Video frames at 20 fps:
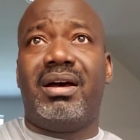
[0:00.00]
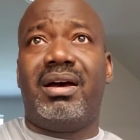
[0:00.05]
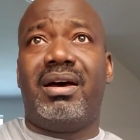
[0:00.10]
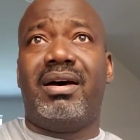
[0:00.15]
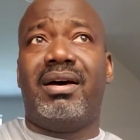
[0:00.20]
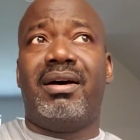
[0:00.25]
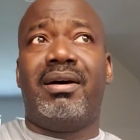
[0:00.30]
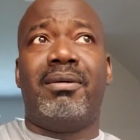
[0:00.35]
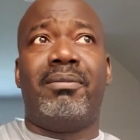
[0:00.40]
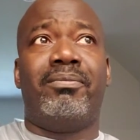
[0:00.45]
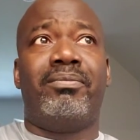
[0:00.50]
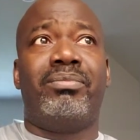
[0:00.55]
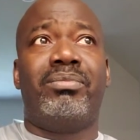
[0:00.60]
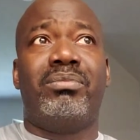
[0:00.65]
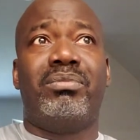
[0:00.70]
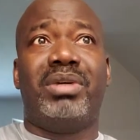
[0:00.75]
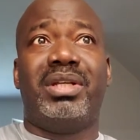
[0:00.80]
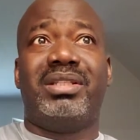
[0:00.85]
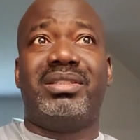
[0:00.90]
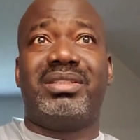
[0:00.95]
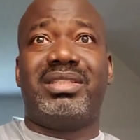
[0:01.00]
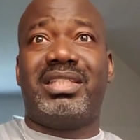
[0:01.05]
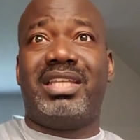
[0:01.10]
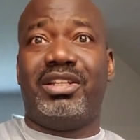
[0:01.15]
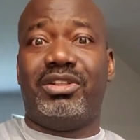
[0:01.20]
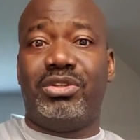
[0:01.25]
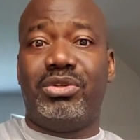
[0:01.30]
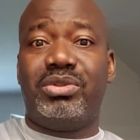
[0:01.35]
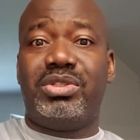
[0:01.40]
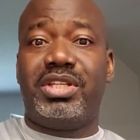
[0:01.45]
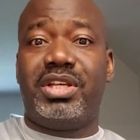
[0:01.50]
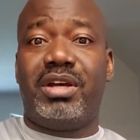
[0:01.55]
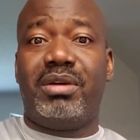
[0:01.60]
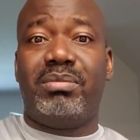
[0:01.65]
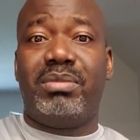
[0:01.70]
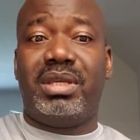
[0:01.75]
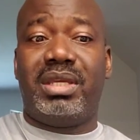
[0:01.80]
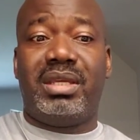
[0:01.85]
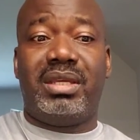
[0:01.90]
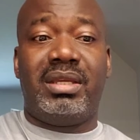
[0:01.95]
But can you tell
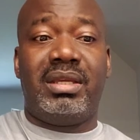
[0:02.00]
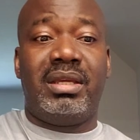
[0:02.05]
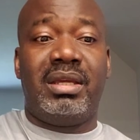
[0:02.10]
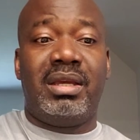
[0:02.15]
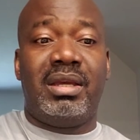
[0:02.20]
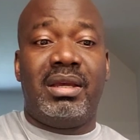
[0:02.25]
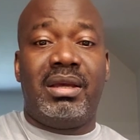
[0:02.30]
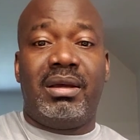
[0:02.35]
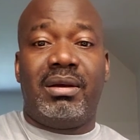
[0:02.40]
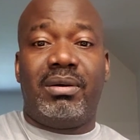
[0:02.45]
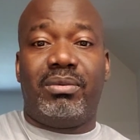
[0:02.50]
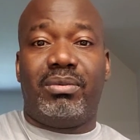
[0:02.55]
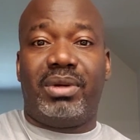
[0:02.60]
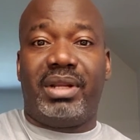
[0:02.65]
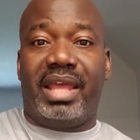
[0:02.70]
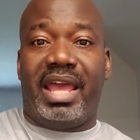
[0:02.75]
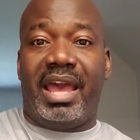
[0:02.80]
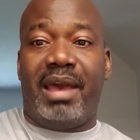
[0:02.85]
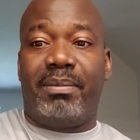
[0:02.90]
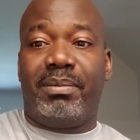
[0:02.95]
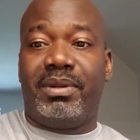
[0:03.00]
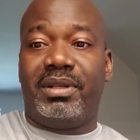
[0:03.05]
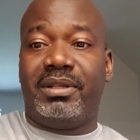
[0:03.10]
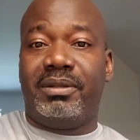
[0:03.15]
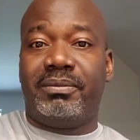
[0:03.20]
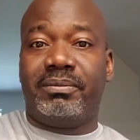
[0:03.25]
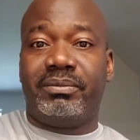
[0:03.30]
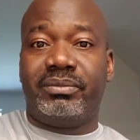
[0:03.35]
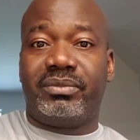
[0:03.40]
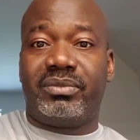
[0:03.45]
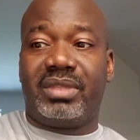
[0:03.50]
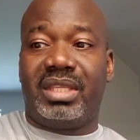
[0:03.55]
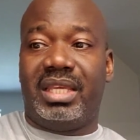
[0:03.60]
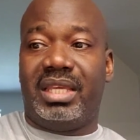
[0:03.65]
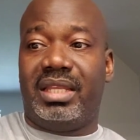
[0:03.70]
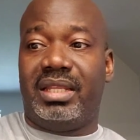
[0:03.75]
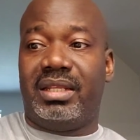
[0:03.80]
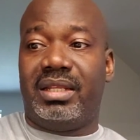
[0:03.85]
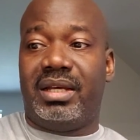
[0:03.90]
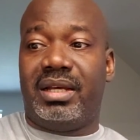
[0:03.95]
me what happened
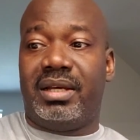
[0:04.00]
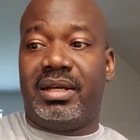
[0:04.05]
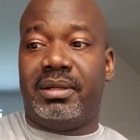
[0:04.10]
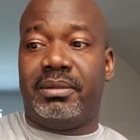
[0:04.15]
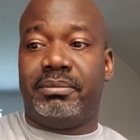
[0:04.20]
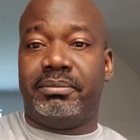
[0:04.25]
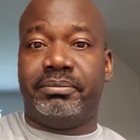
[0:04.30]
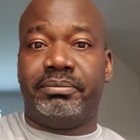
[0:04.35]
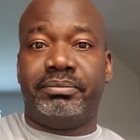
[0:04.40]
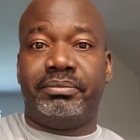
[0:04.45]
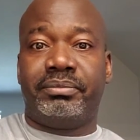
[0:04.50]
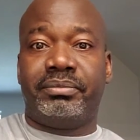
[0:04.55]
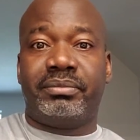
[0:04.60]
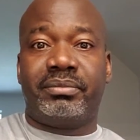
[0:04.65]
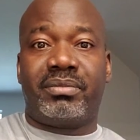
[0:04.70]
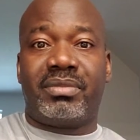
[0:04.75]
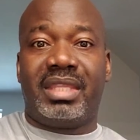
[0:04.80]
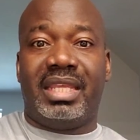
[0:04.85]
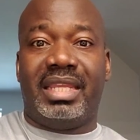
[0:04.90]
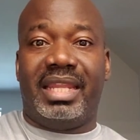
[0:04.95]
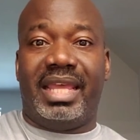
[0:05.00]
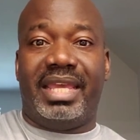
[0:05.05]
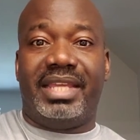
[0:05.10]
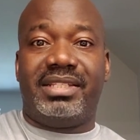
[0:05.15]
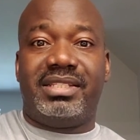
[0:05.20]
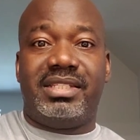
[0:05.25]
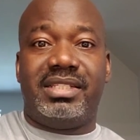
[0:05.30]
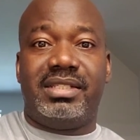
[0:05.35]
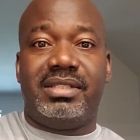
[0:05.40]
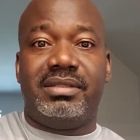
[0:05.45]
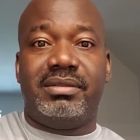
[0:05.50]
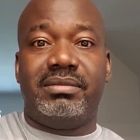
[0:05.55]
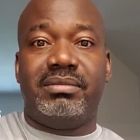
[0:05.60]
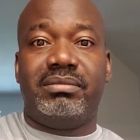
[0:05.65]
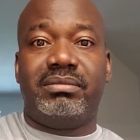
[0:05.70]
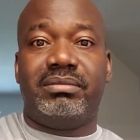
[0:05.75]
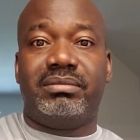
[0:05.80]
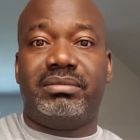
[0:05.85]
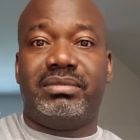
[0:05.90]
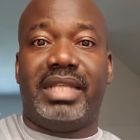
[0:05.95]
in
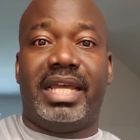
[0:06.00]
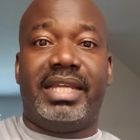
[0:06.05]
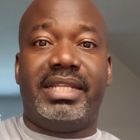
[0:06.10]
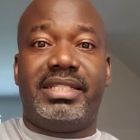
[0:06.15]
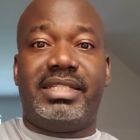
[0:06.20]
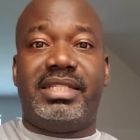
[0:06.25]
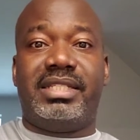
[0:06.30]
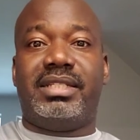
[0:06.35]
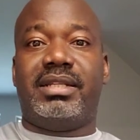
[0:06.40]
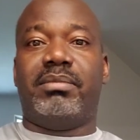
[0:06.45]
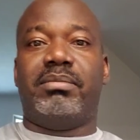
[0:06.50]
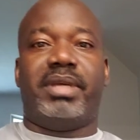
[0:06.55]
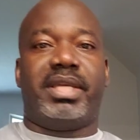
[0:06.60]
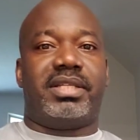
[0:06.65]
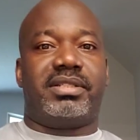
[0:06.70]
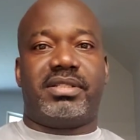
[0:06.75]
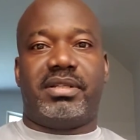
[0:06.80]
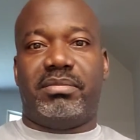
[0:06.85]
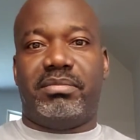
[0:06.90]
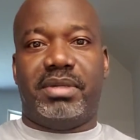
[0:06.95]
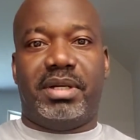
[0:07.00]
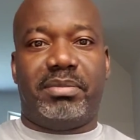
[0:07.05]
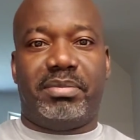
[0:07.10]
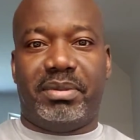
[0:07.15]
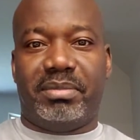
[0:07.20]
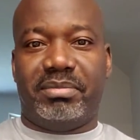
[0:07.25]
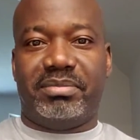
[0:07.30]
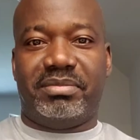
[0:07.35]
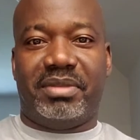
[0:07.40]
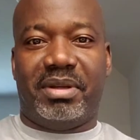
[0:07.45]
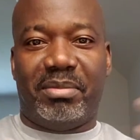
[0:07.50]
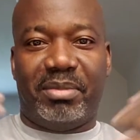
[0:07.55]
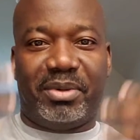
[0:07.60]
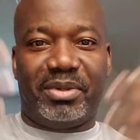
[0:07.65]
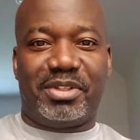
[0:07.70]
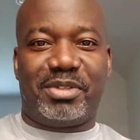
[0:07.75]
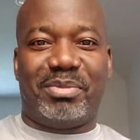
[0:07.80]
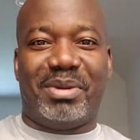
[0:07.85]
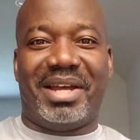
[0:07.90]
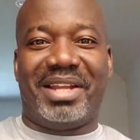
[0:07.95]
1819? I'm making something up. I'm on
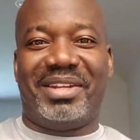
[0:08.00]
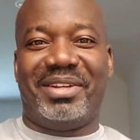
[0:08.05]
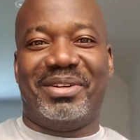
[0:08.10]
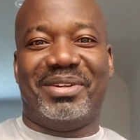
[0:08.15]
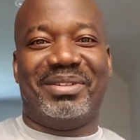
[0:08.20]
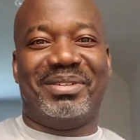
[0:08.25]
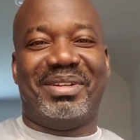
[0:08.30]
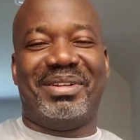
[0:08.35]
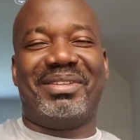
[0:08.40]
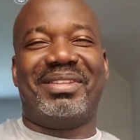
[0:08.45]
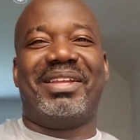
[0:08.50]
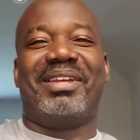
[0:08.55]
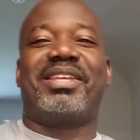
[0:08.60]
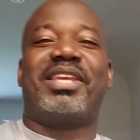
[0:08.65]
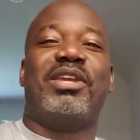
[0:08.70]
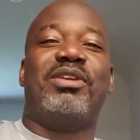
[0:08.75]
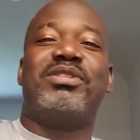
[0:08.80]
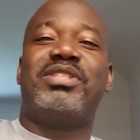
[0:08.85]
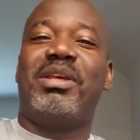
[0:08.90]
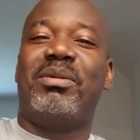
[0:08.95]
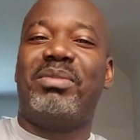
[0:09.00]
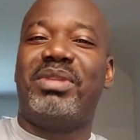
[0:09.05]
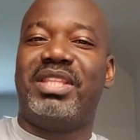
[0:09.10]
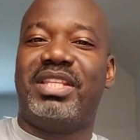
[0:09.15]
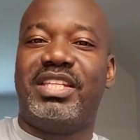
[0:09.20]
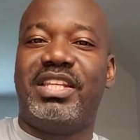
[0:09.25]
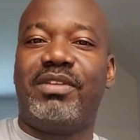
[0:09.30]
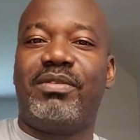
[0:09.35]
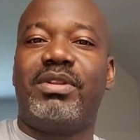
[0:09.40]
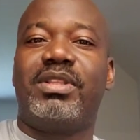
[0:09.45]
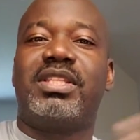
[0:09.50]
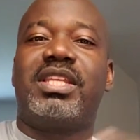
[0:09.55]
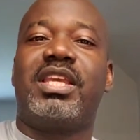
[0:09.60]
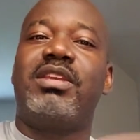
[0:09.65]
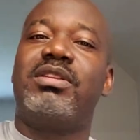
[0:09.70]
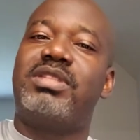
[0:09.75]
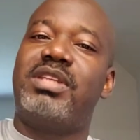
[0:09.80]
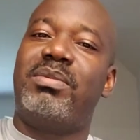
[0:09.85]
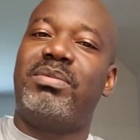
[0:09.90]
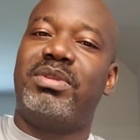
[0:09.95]
the spot here. Can you tell me
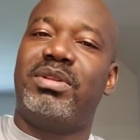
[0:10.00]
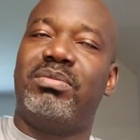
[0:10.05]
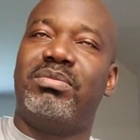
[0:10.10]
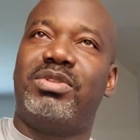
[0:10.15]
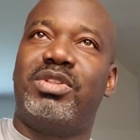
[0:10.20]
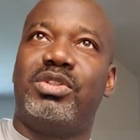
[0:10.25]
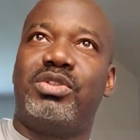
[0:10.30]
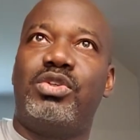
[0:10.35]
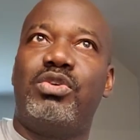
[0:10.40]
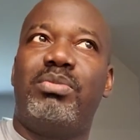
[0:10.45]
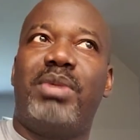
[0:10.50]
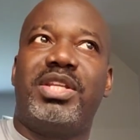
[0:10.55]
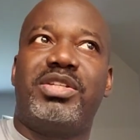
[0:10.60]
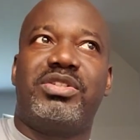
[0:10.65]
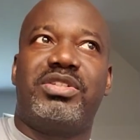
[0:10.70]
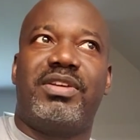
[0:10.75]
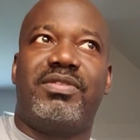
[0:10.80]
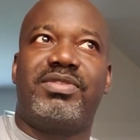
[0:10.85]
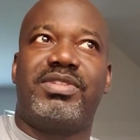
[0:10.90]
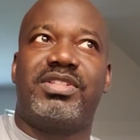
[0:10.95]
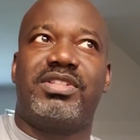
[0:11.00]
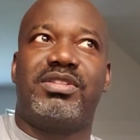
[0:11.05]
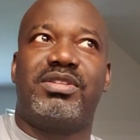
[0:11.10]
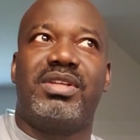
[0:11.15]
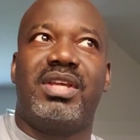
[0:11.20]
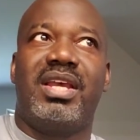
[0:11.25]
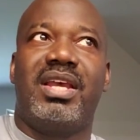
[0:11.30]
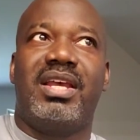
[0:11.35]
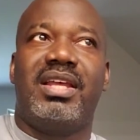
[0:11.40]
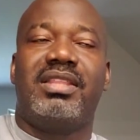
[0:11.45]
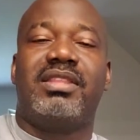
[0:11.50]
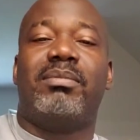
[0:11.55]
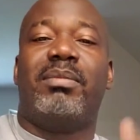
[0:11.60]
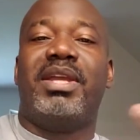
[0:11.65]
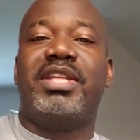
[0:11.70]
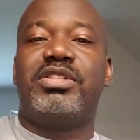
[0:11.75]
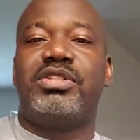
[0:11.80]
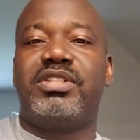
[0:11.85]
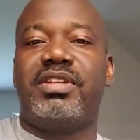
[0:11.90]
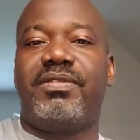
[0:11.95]
the two major differences? The
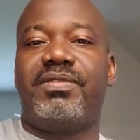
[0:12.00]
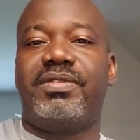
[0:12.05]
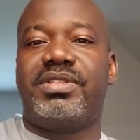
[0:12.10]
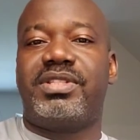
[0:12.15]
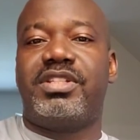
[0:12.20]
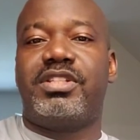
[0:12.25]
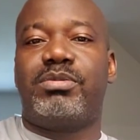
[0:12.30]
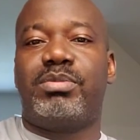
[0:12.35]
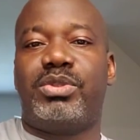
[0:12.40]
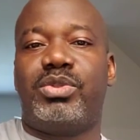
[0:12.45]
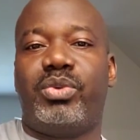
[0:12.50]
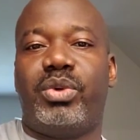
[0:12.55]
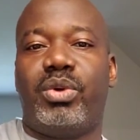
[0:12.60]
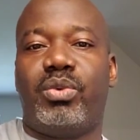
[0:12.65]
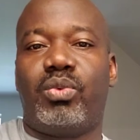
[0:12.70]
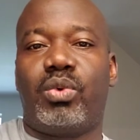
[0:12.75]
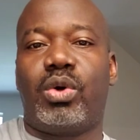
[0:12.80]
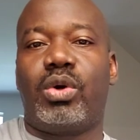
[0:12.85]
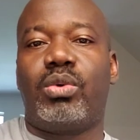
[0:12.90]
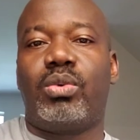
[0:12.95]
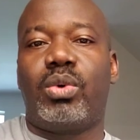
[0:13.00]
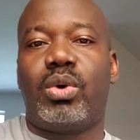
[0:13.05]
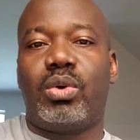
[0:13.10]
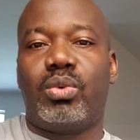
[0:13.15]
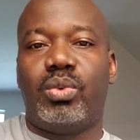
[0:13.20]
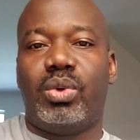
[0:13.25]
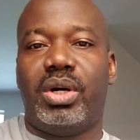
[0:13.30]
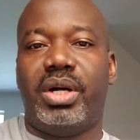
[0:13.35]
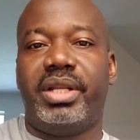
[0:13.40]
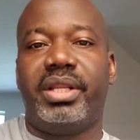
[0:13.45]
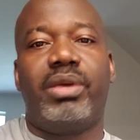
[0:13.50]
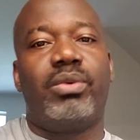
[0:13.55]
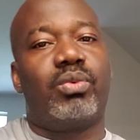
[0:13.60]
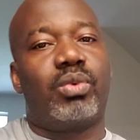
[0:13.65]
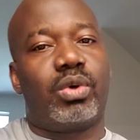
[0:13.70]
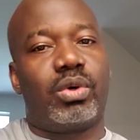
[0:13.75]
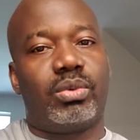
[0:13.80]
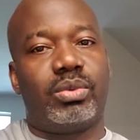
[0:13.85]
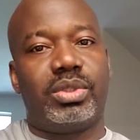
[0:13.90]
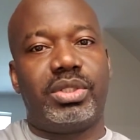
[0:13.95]
major differences between World War I and
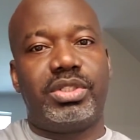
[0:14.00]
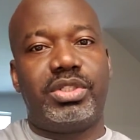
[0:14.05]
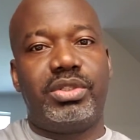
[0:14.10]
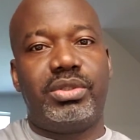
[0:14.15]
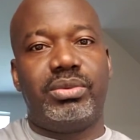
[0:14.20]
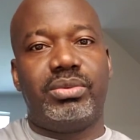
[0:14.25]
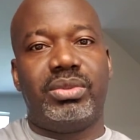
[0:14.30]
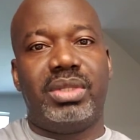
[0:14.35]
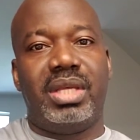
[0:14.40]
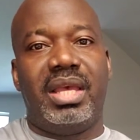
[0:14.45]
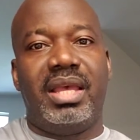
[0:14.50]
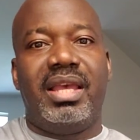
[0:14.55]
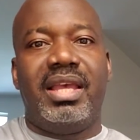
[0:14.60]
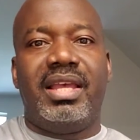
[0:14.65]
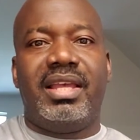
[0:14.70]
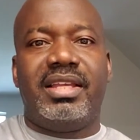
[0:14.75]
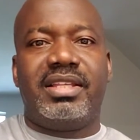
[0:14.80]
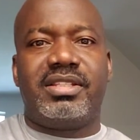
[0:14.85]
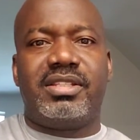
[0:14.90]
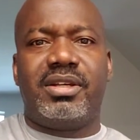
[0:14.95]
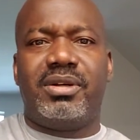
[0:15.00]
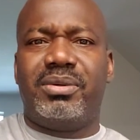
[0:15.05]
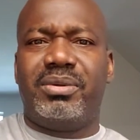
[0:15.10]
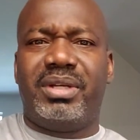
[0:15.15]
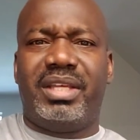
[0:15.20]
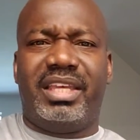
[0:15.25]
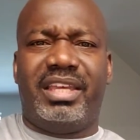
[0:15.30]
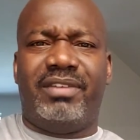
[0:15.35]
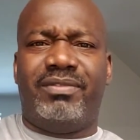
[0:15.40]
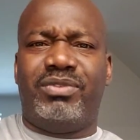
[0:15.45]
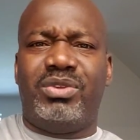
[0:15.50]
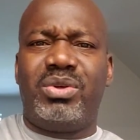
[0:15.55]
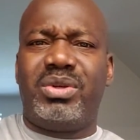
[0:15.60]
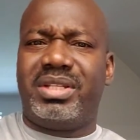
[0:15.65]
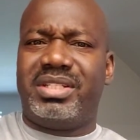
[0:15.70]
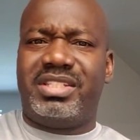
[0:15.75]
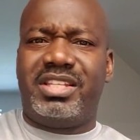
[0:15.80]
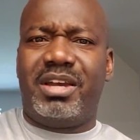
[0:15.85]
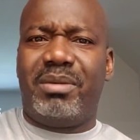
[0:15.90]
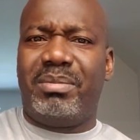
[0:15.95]
World War II. So if you
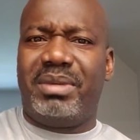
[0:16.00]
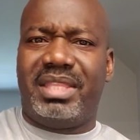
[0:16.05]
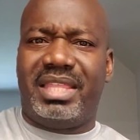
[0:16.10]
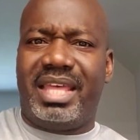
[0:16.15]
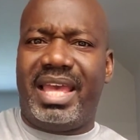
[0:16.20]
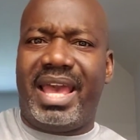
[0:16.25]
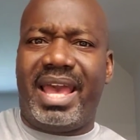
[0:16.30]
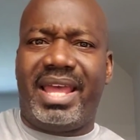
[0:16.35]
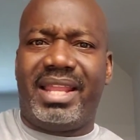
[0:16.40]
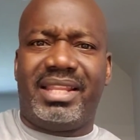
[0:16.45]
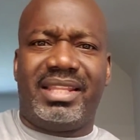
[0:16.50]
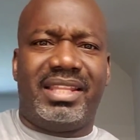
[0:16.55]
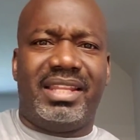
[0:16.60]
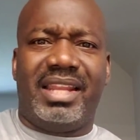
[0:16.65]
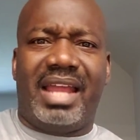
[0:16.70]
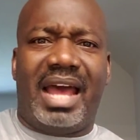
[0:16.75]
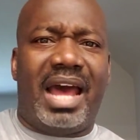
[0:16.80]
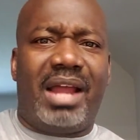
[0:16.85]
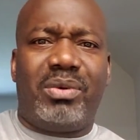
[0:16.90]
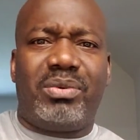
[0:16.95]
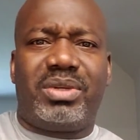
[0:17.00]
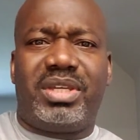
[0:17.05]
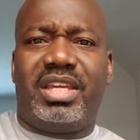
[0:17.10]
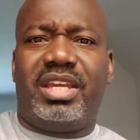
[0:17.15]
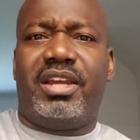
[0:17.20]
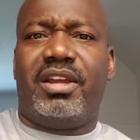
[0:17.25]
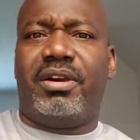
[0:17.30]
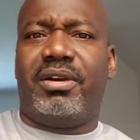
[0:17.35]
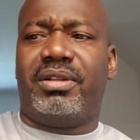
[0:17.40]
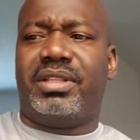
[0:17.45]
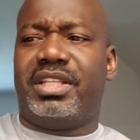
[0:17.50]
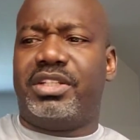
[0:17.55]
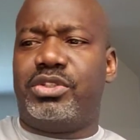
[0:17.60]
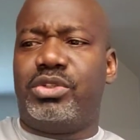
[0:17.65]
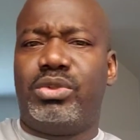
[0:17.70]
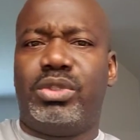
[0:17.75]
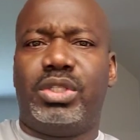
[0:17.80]
can tell me that, then I don't care that you